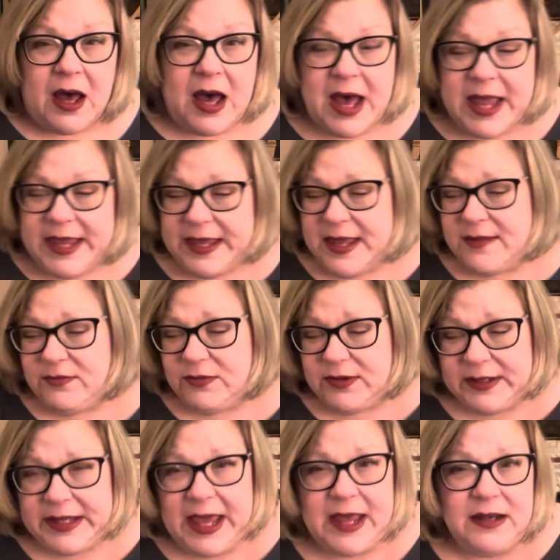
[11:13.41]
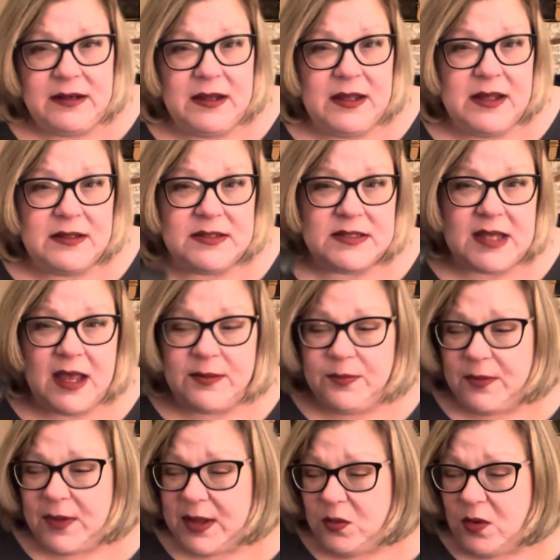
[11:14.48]
I can get inside
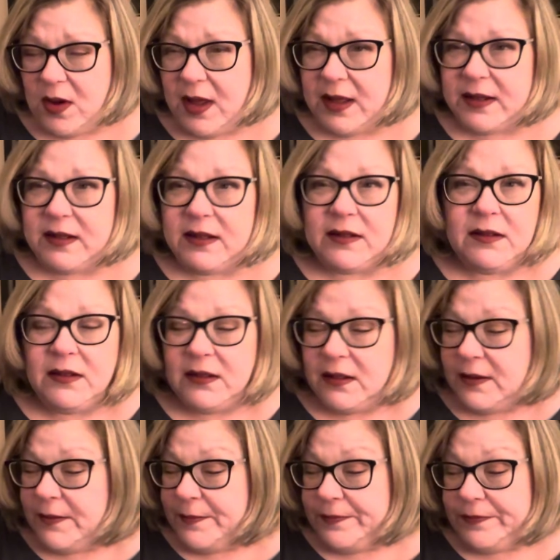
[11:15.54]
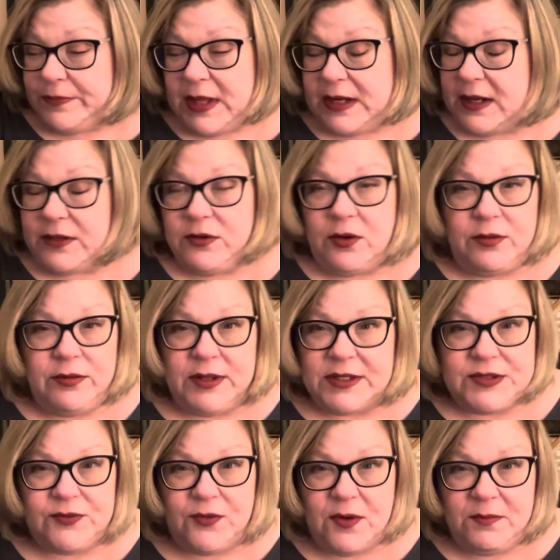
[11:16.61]
my WOC, and I know
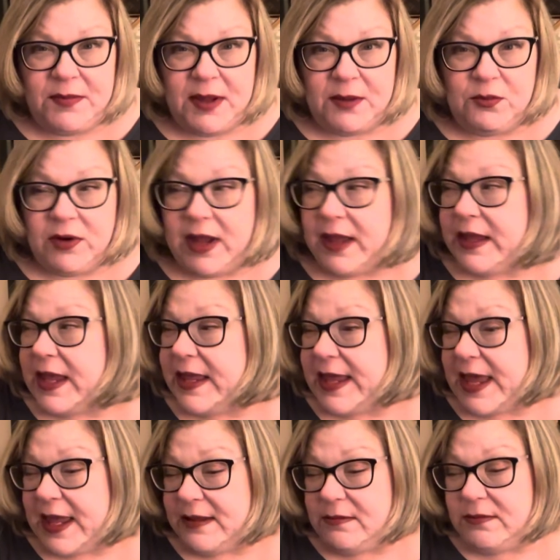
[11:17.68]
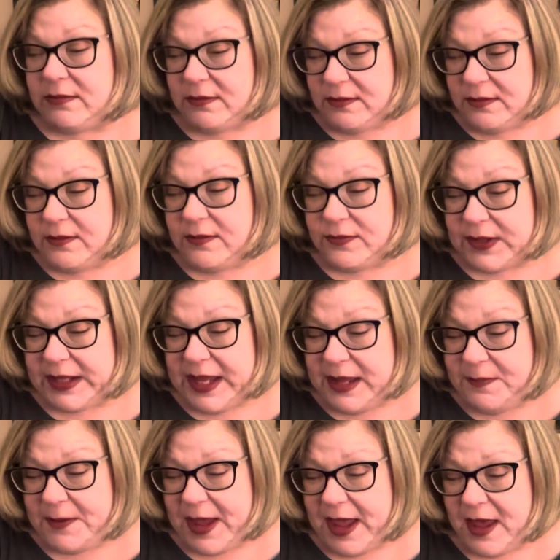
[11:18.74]
this from memory. I could get the
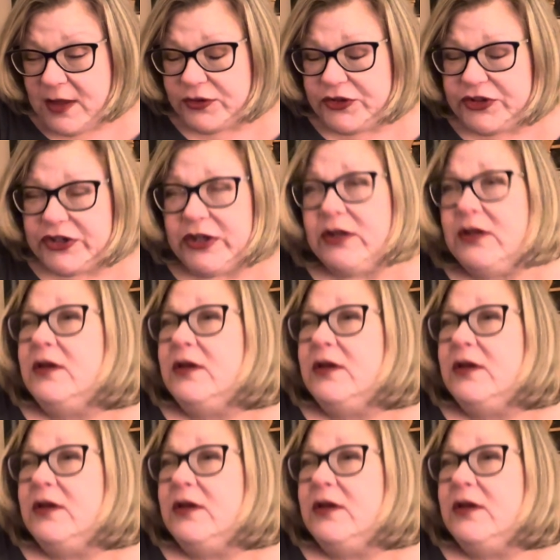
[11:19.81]
key pouch.